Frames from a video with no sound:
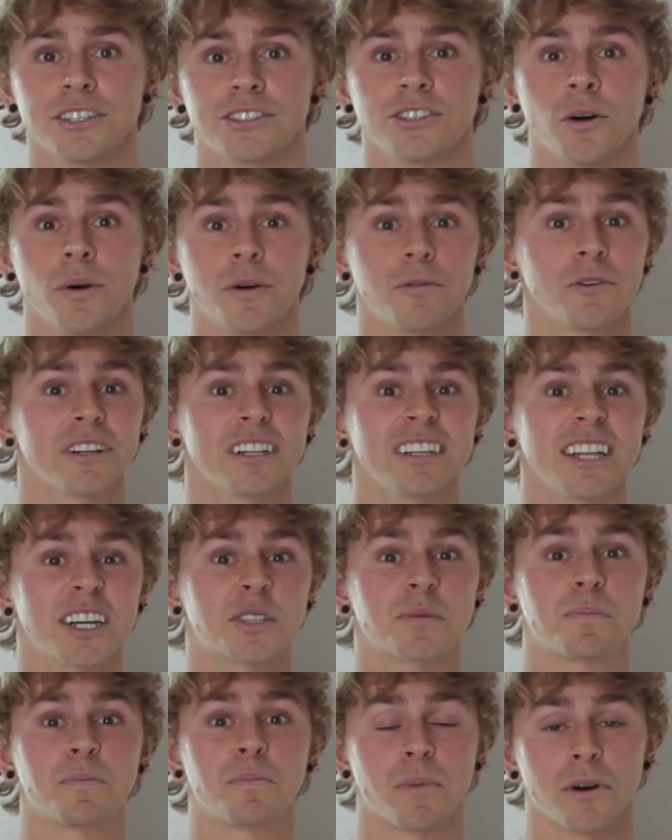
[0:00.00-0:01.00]
So it really
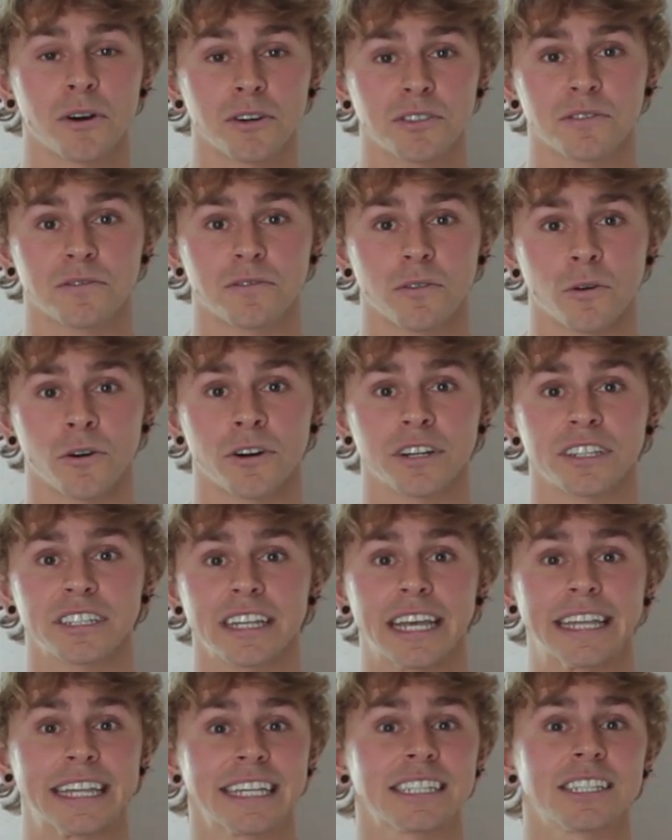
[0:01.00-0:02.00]
likes birch
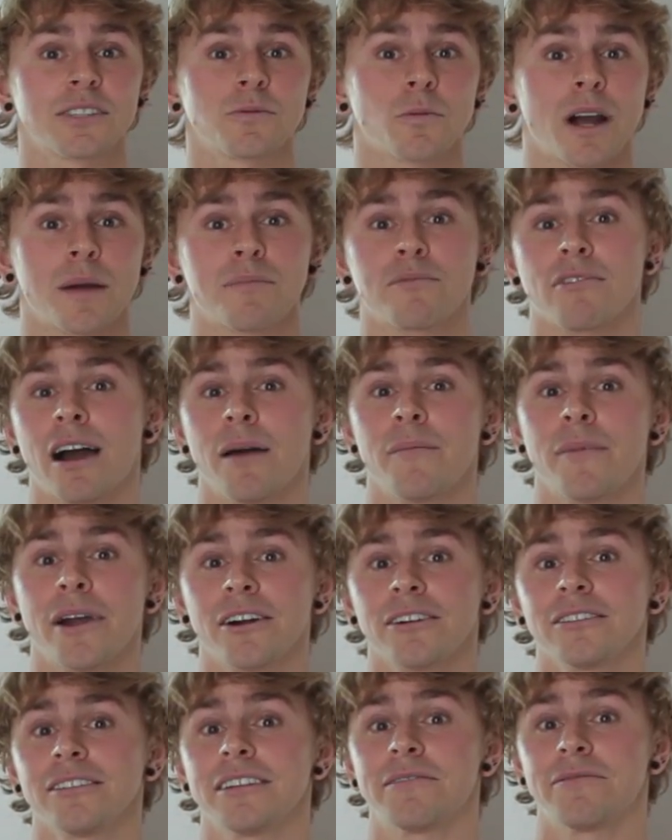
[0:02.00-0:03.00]
forests, and this is where I
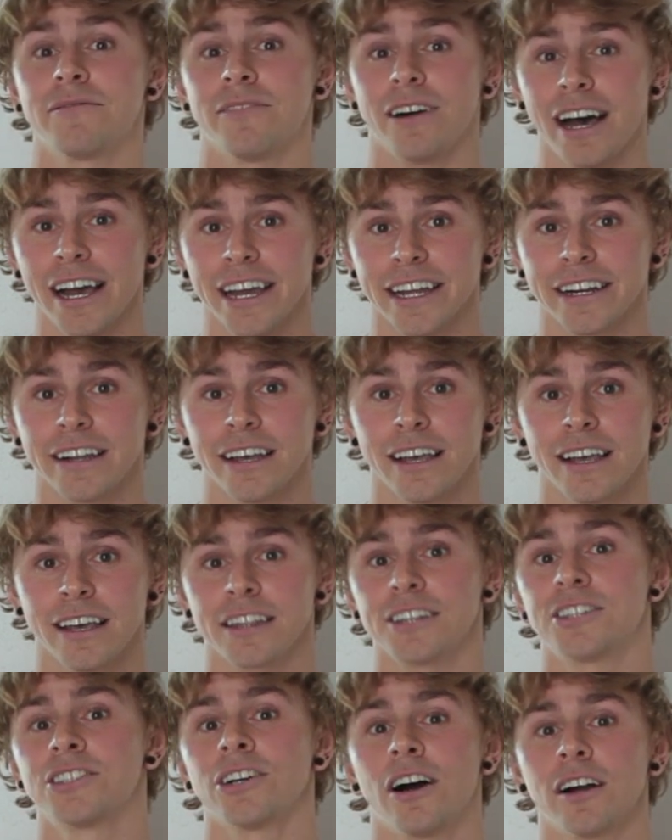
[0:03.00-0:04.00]
primarily find
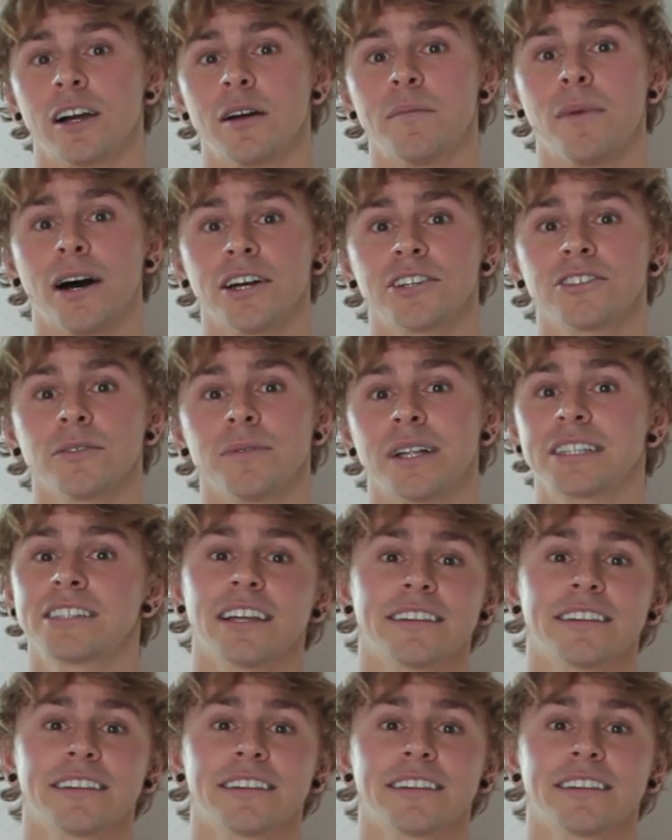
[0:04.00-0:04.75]
the chaga mushroom.